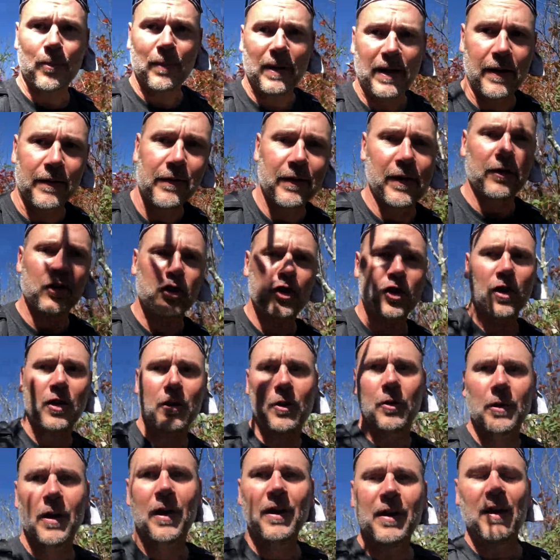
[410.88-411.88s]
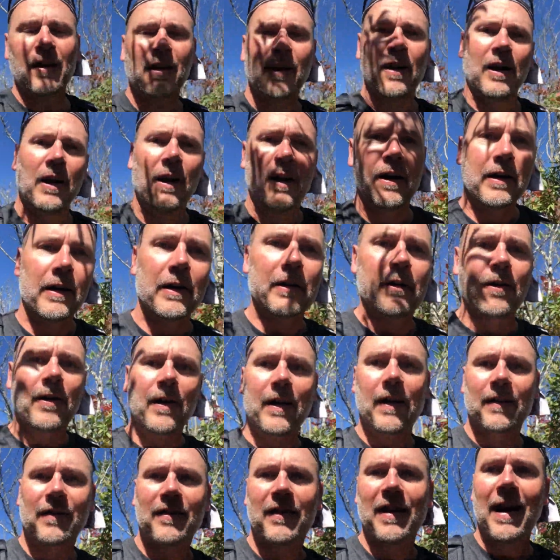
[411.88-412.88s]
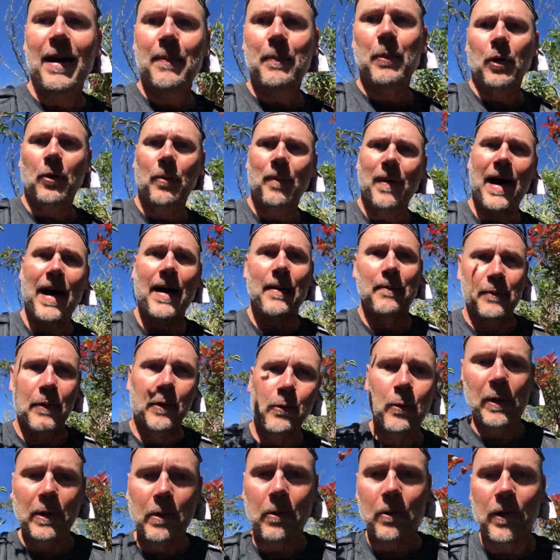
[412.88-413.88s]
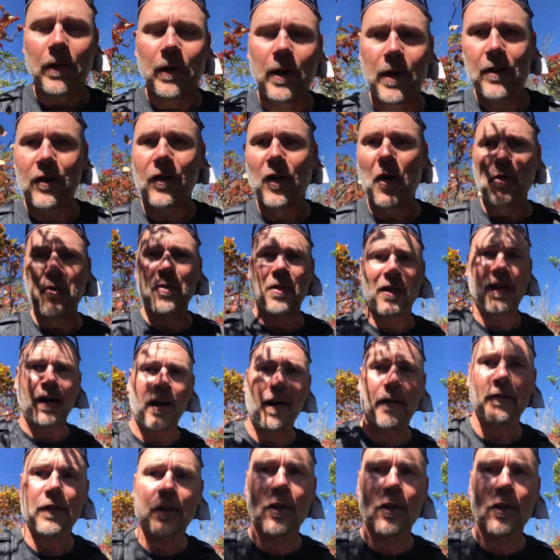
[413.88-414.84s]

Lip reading: because it showed on Greg's topo map that we were totally off the